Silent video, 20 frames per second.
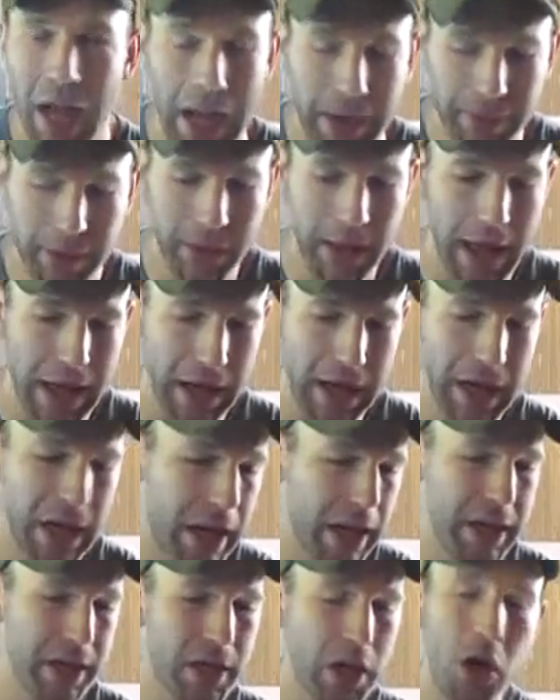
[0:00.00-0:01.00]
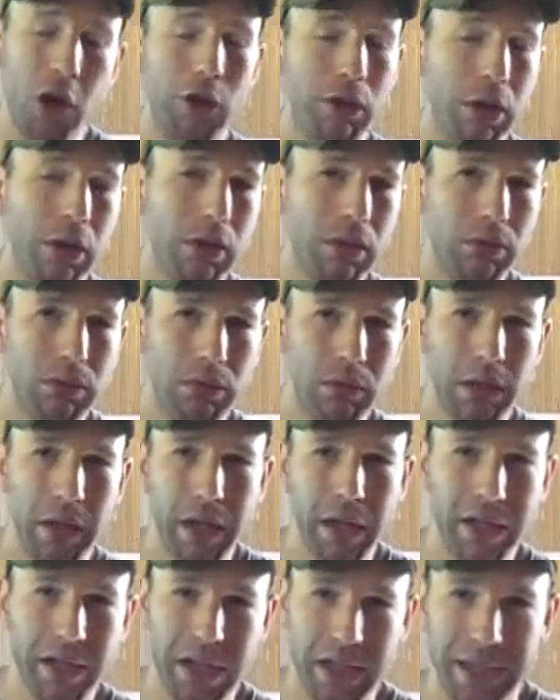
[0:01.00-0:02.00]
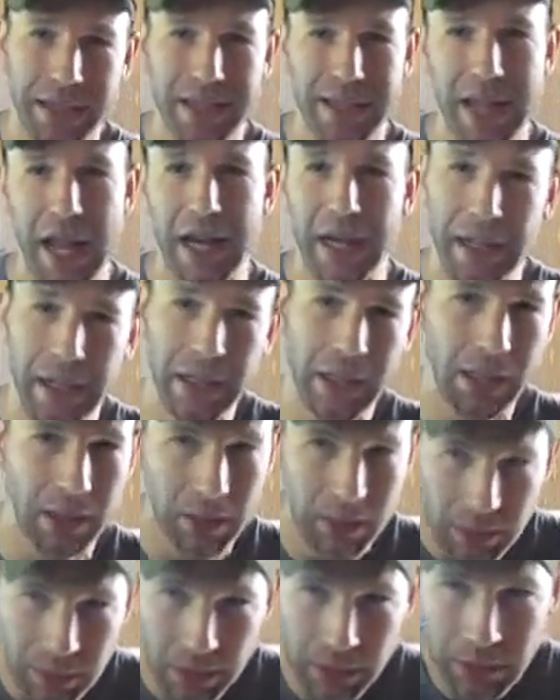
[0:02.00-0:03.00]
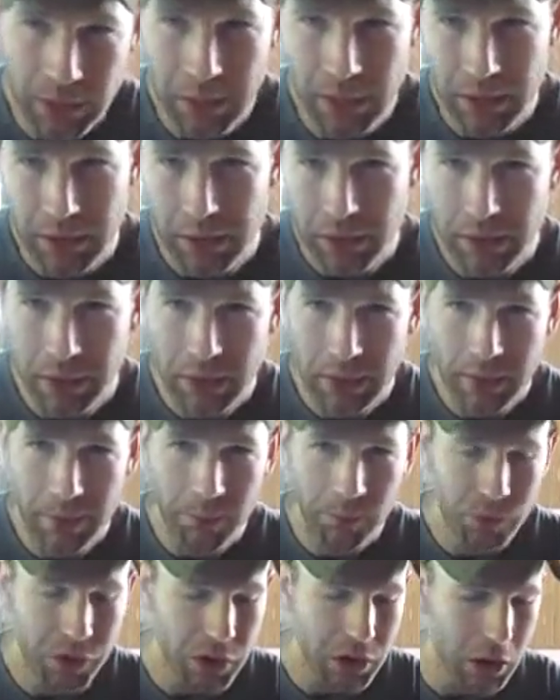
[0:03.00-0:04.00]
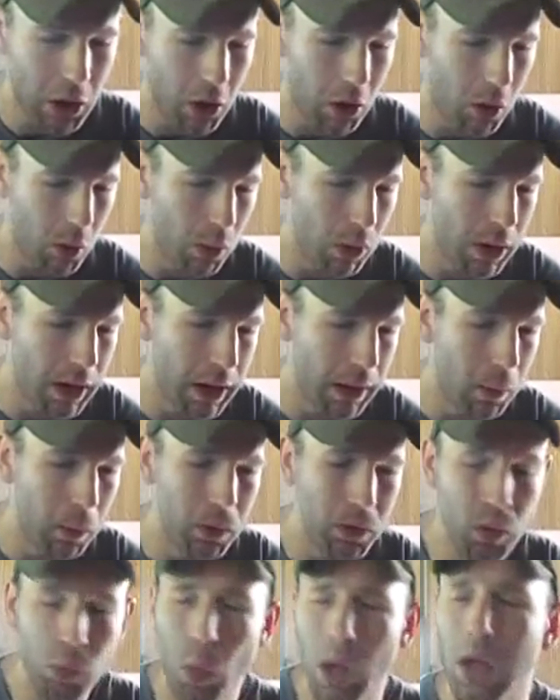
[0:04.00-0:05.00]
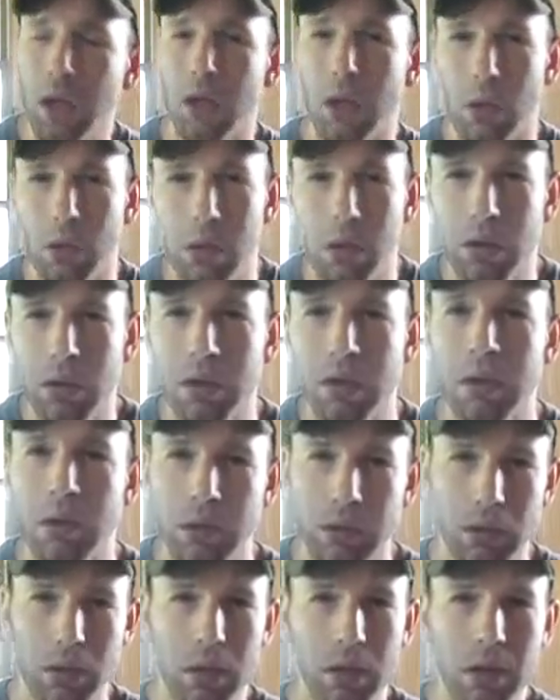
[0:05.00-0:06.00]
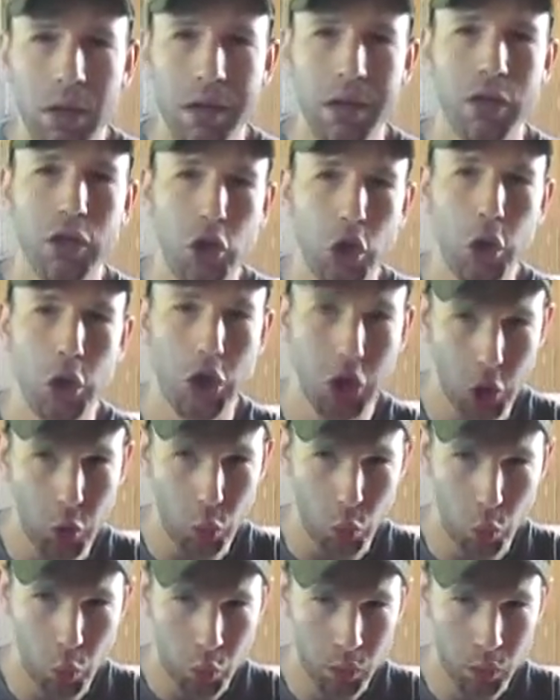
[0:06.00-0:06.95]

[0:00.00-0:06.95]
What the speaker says: after that, it is art. It is aesthetic. So it's what looks good to you.